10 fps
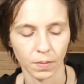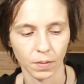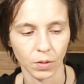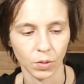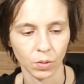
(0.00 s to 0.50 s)

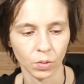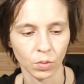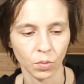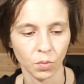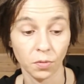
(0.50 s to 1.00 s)

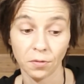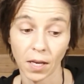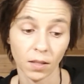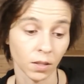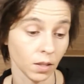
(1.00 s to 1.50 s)
You
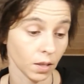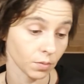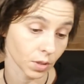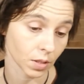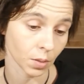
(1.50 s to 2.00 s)
fell in love
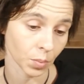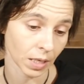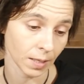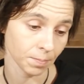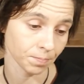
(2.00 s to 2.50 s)
with
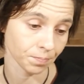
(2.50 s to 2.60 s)
somebody.